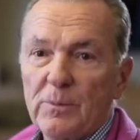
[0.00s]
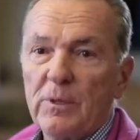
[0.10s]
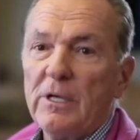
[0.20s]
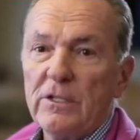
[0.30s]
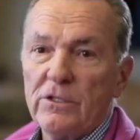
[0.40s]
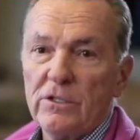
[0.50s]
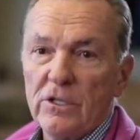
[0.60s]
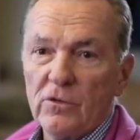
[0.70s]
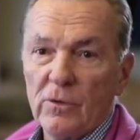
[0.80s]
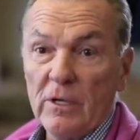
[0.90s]
experiences
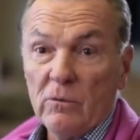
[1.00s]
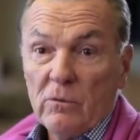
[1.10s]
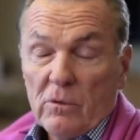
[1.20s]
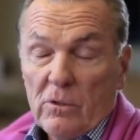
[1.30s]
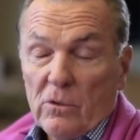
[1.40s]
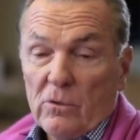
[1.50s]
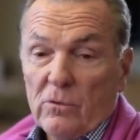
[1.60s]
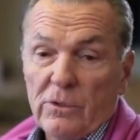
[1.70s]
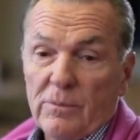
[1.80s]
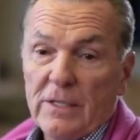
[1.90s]
as Zrii. And,
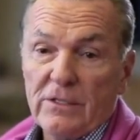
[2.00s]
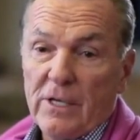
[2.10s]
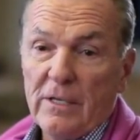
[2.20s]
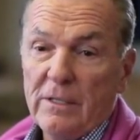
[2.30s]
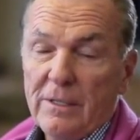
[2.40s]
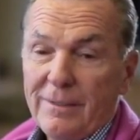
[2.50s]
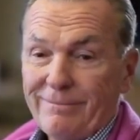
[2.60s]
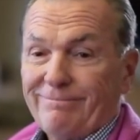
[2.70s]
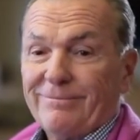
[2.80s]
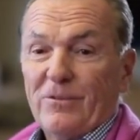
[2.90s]
you might say,
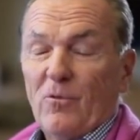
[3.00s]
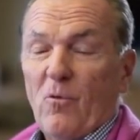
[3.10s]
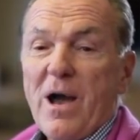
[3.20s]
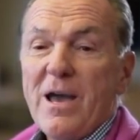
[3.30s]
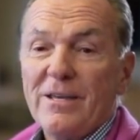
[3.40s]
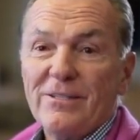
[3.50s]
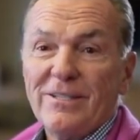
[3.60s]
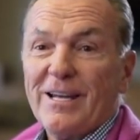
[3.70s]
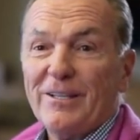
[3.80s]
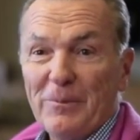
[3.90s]
well, why?
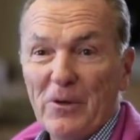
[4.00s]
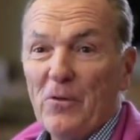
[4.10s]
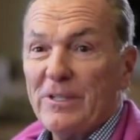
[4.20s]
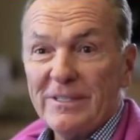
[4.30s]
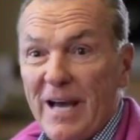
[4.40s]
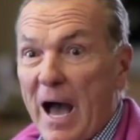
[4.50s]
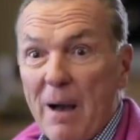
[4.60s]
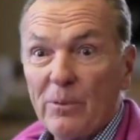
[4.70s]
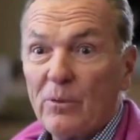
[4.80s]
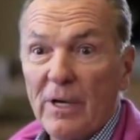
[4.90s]
Isn't that a little bit over the
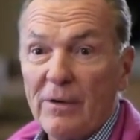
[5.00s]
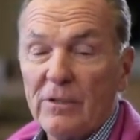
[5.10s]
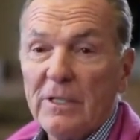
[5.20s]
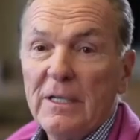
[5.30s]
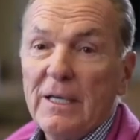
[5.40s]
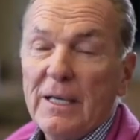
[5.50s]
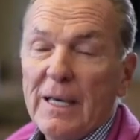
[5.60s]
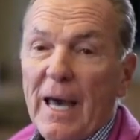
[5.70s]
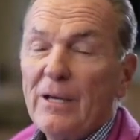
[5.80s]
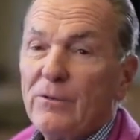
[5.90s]
top or whatever?
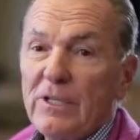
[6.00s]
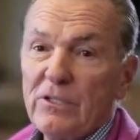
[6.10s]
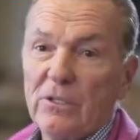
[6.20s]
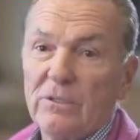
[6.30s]
I don't think